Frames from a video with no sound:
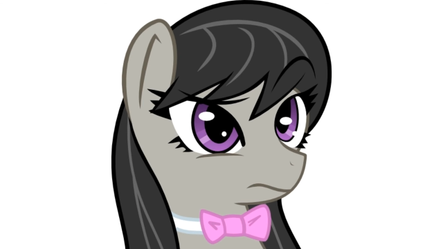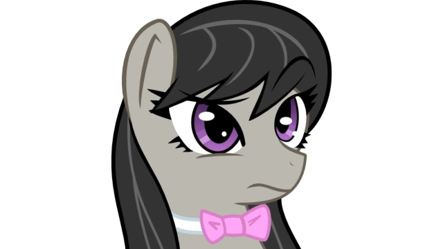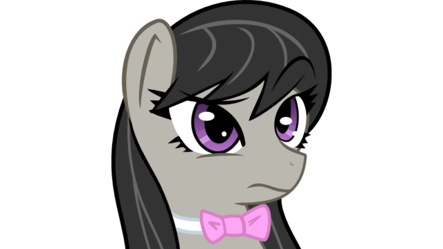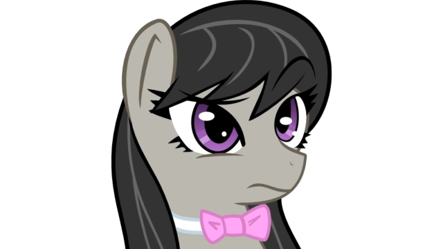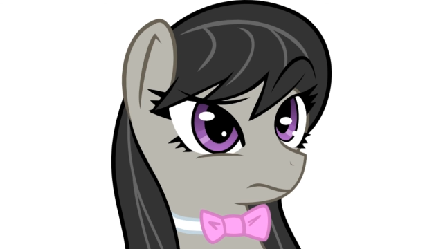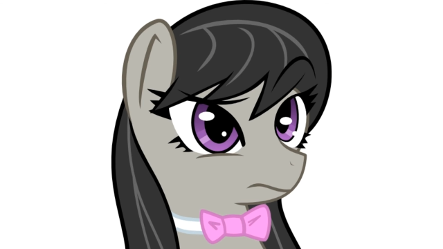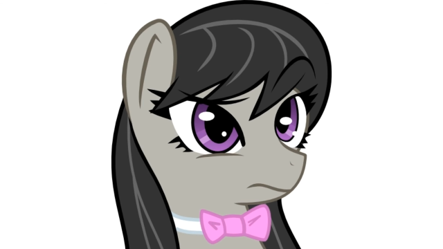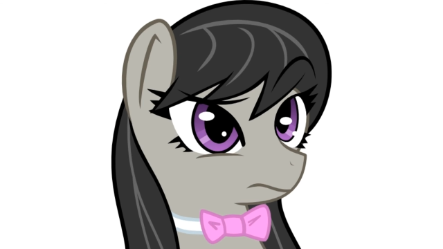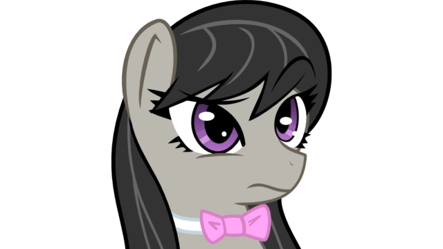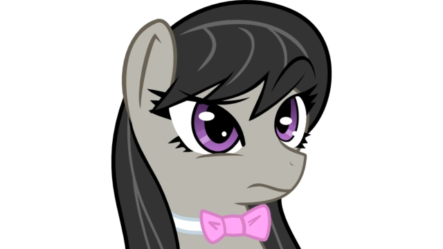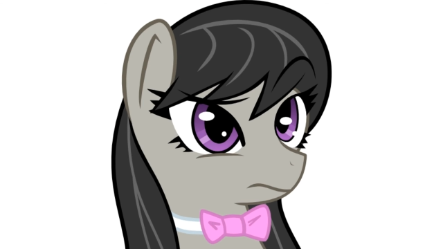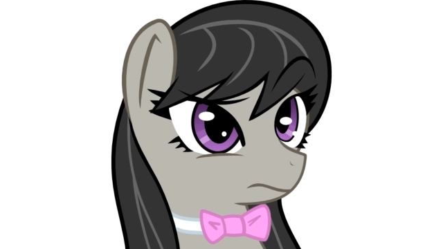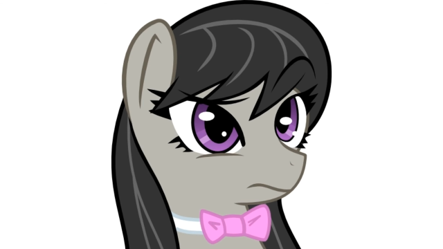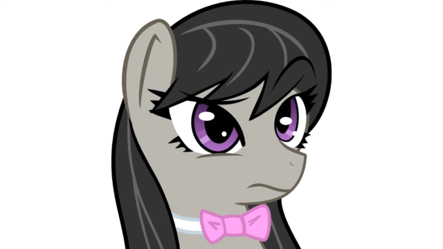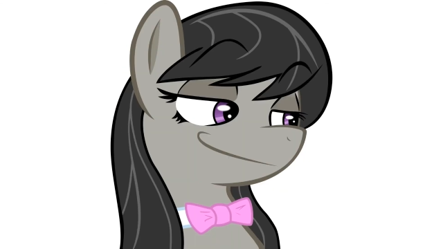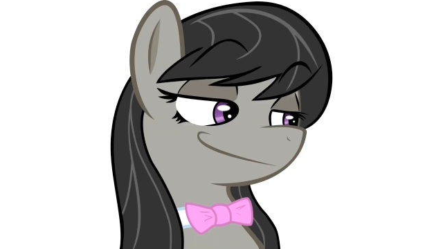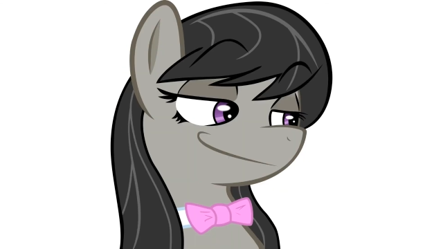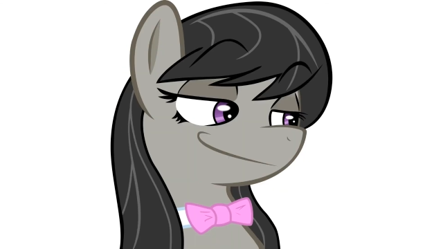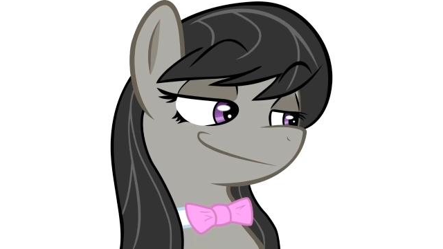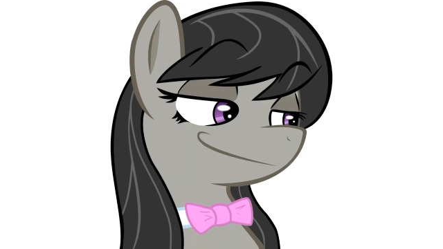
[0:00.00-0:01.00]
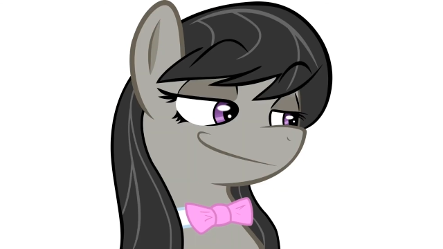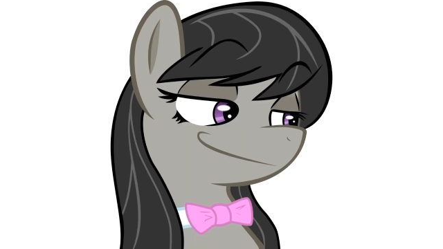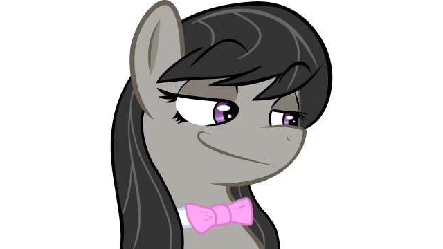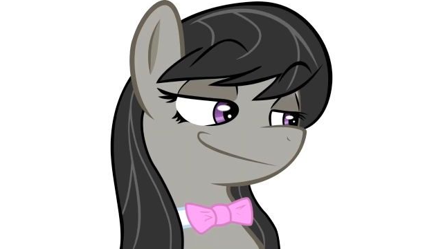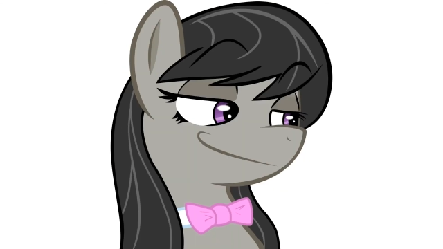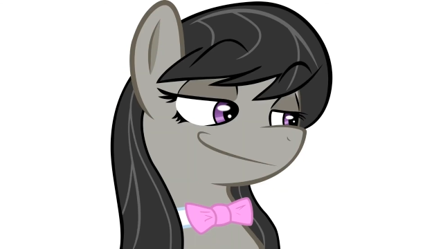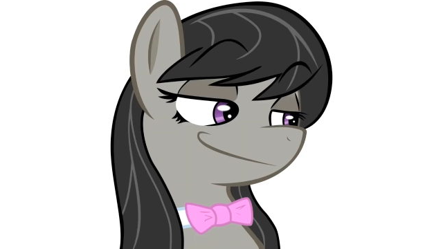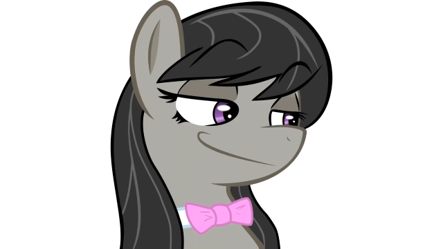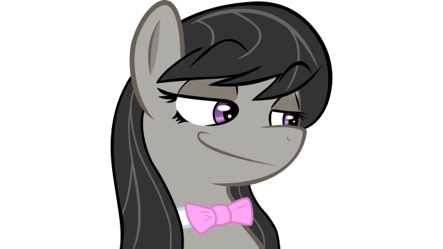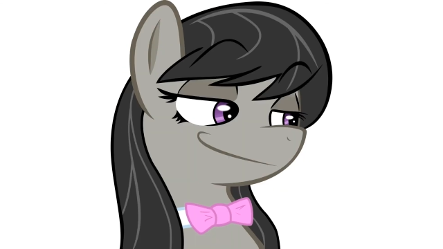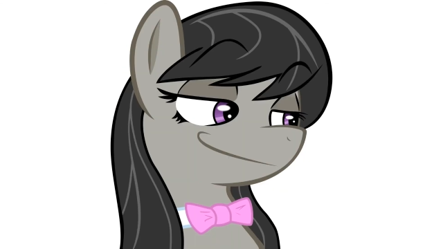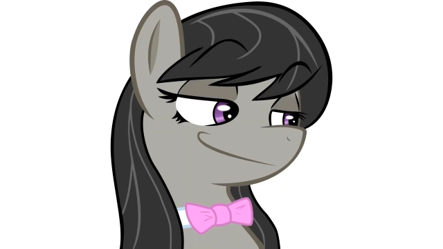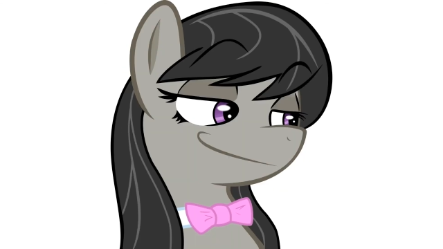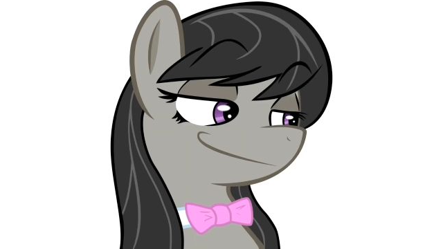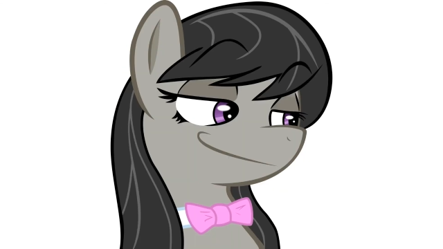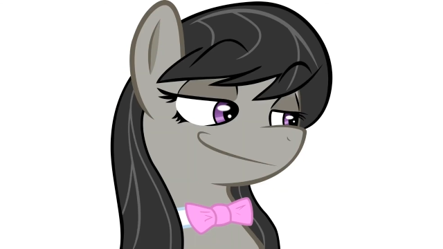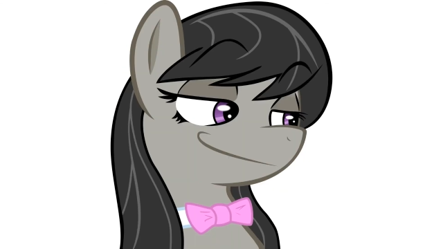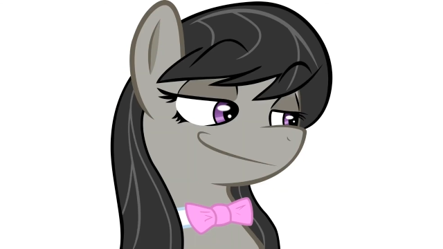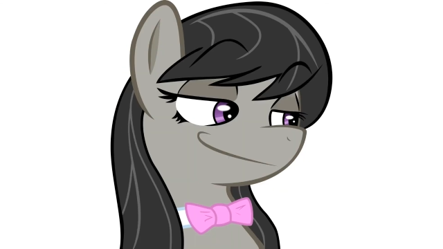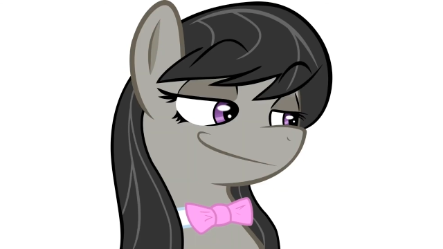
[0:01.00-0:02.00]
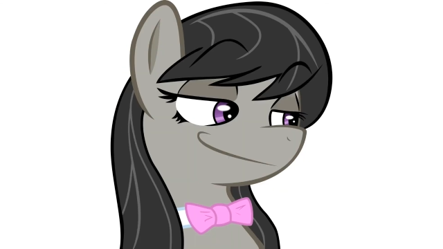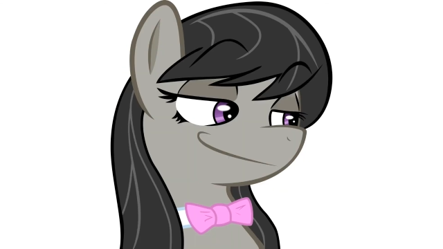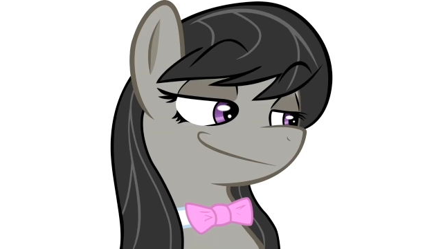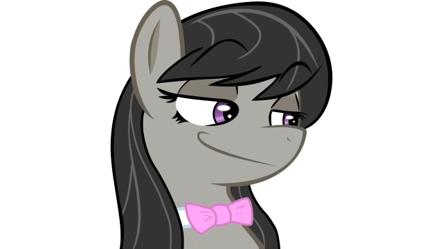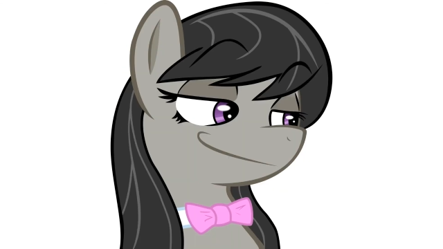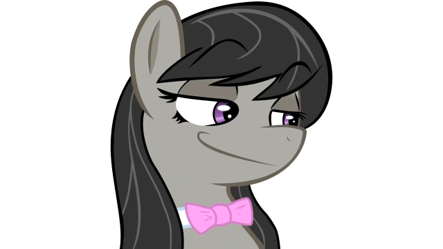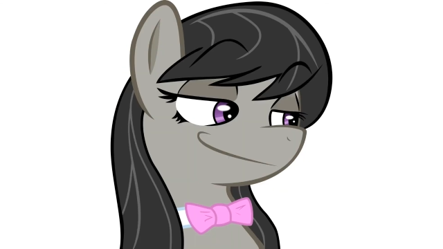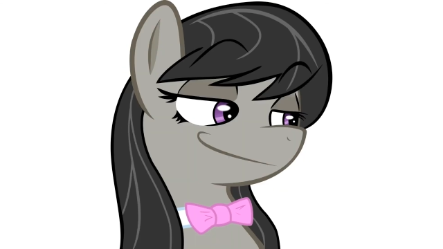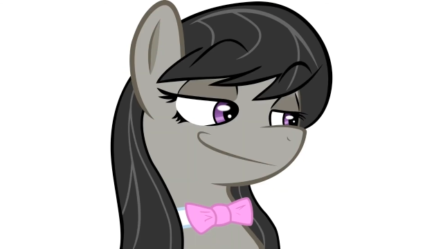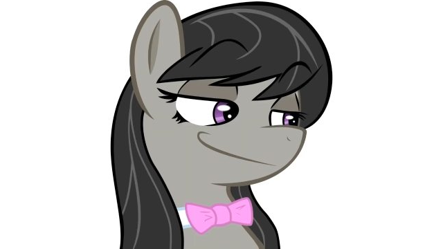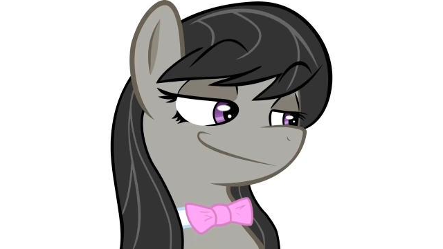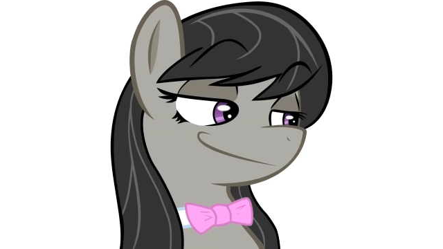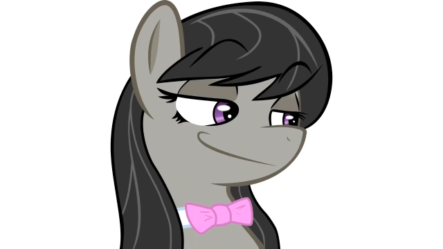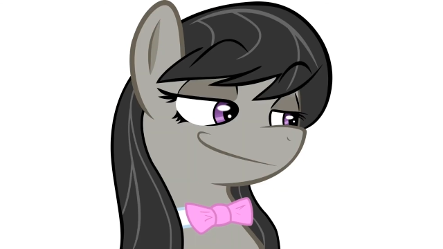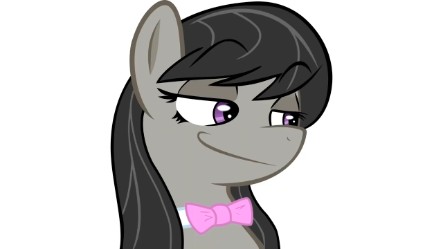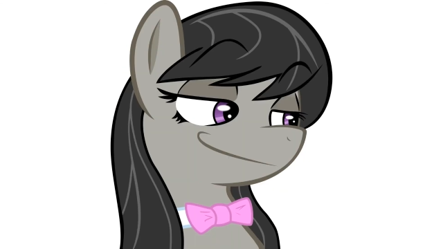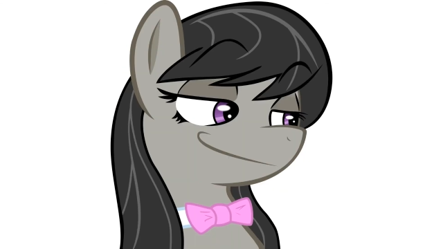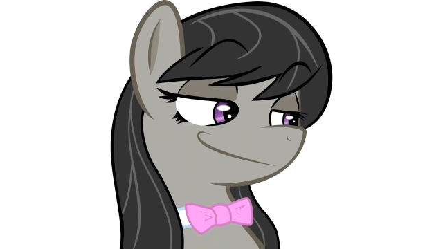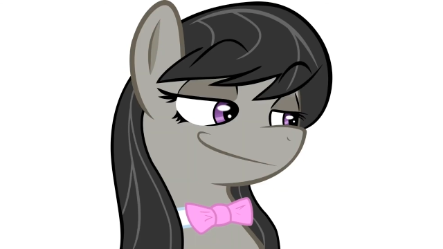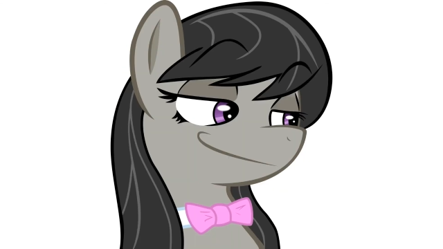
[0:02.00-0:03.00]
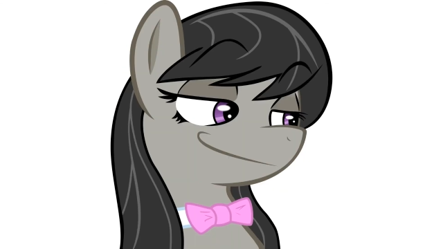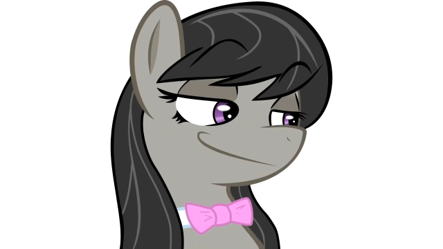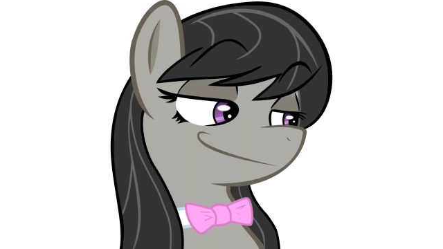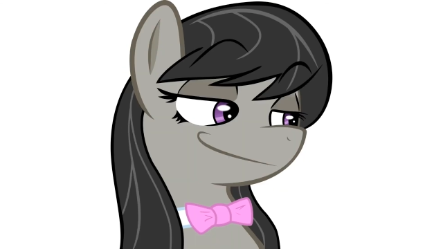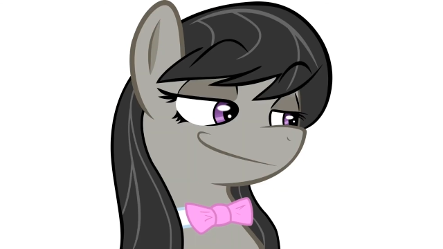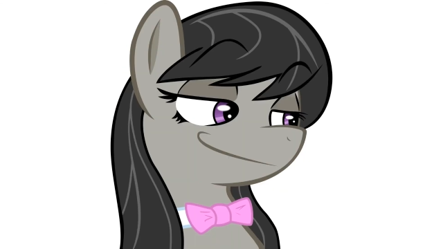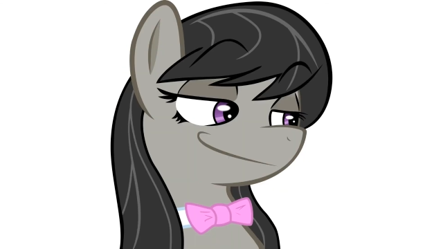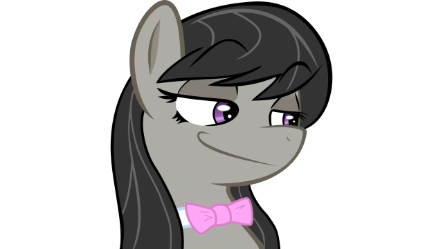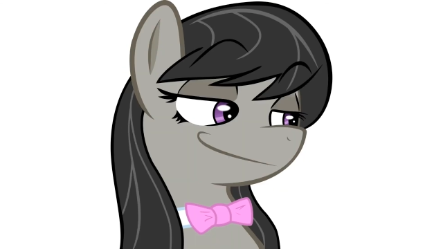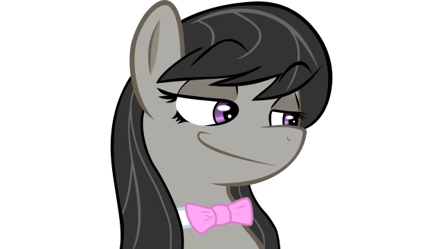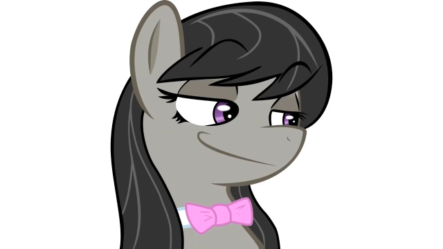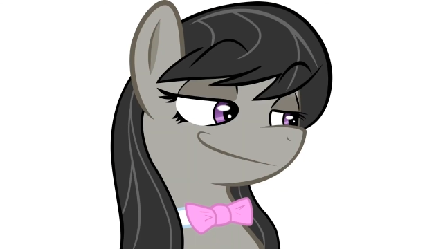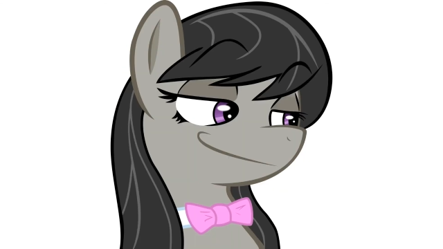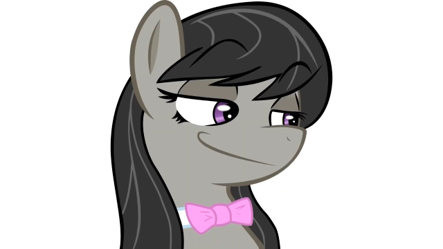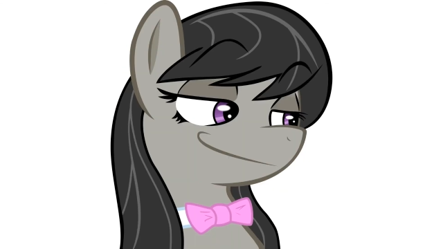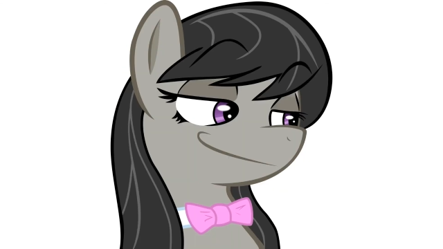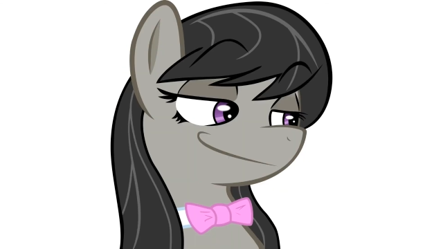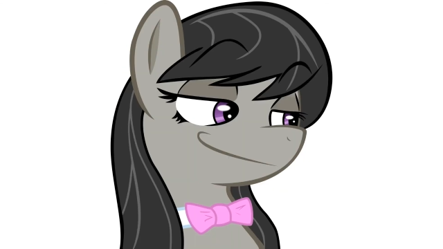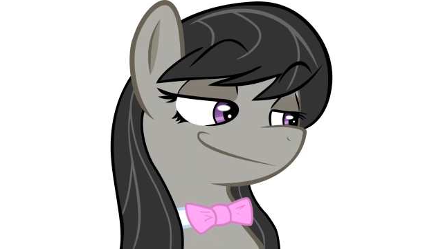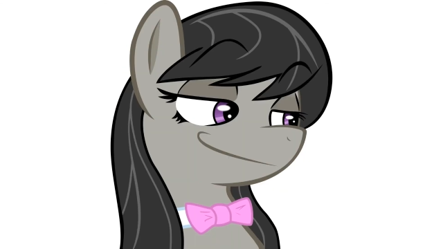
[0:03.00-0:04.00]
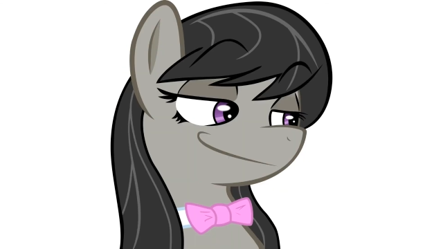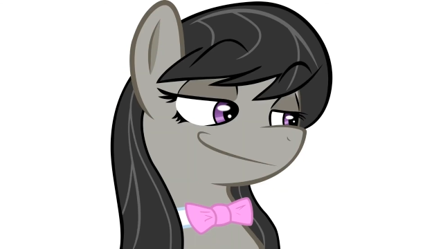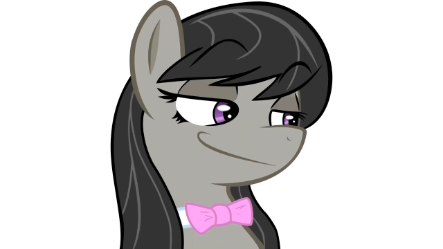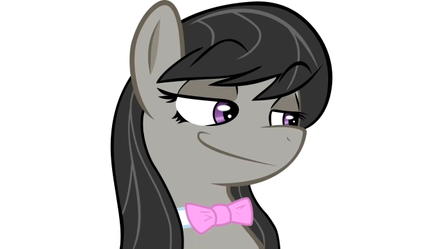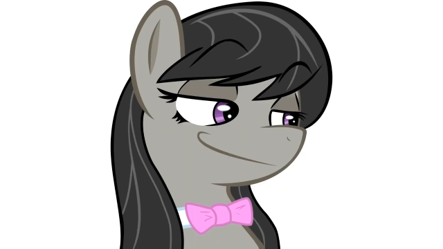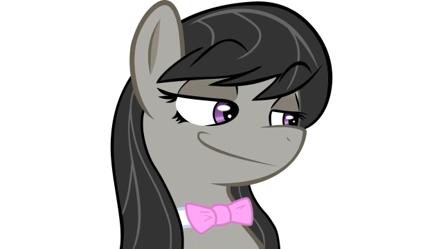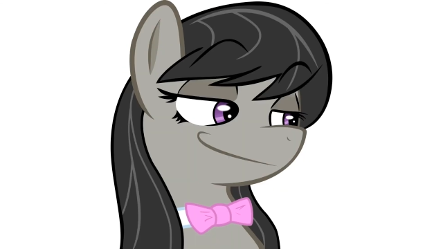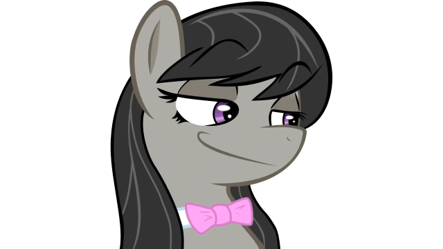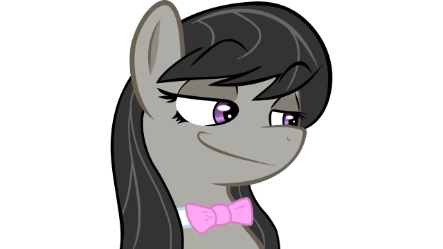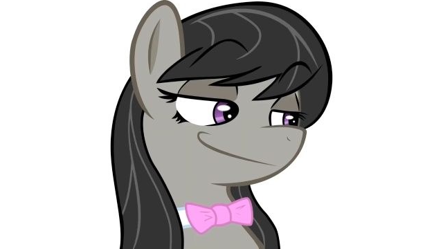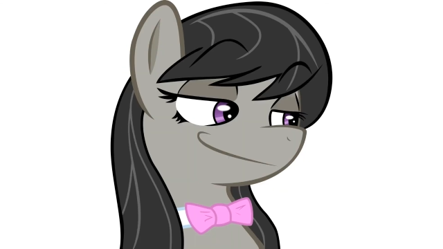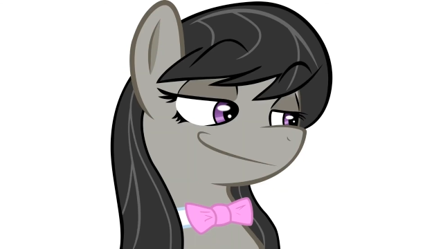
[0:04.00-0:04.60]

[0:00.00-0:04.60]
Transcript: [unreadable: no face in view]